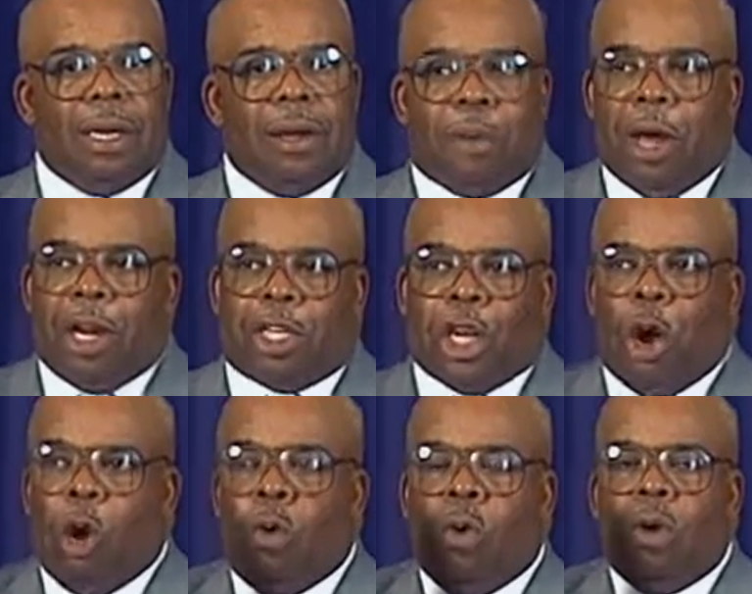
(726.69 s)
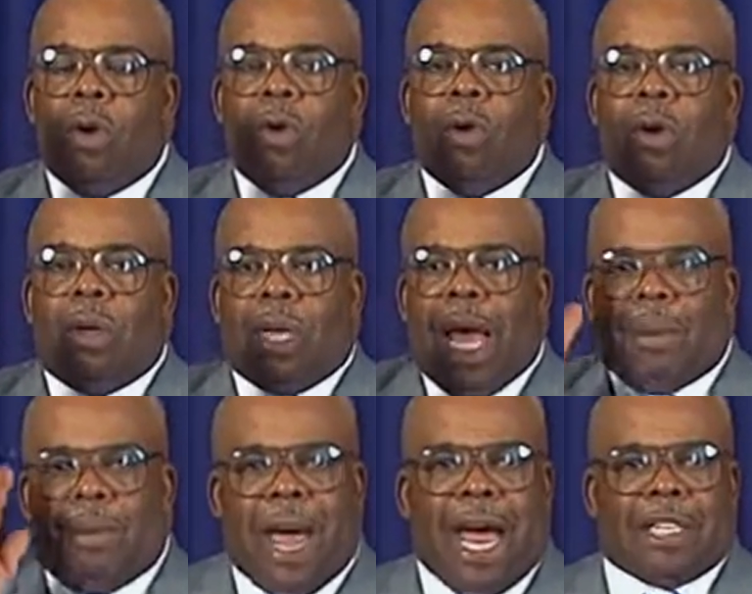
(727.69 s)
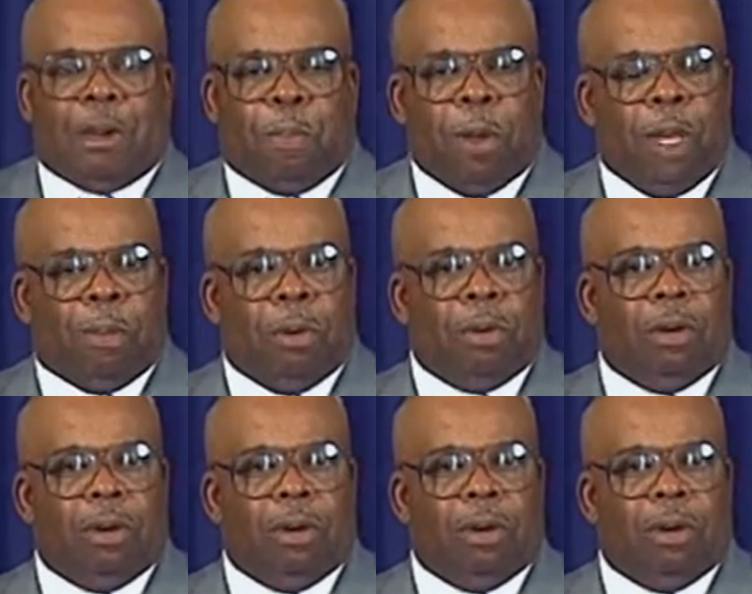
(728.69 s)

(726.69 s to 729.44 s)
Peter told that mass of people,